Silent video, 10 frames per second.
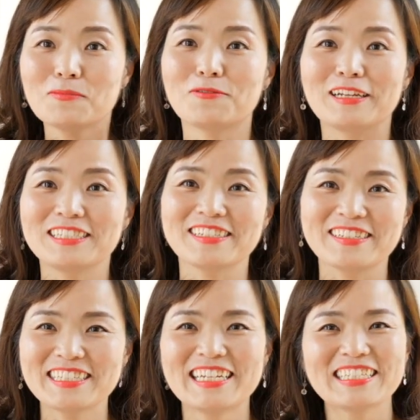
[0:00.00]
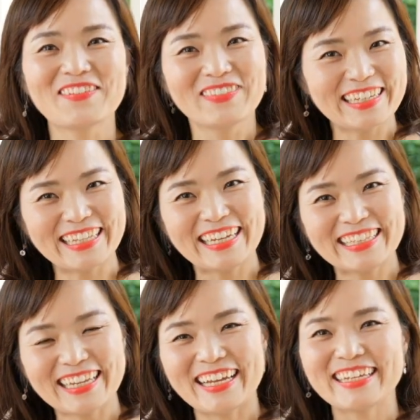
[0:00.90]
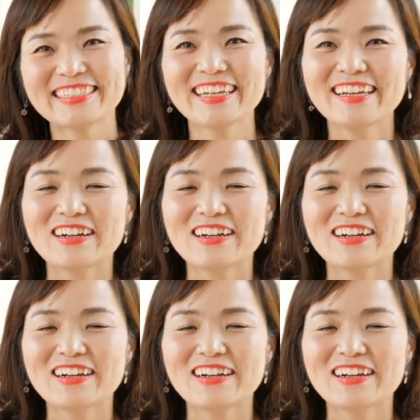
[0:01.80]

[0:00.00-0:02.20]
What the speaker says: president, something like that.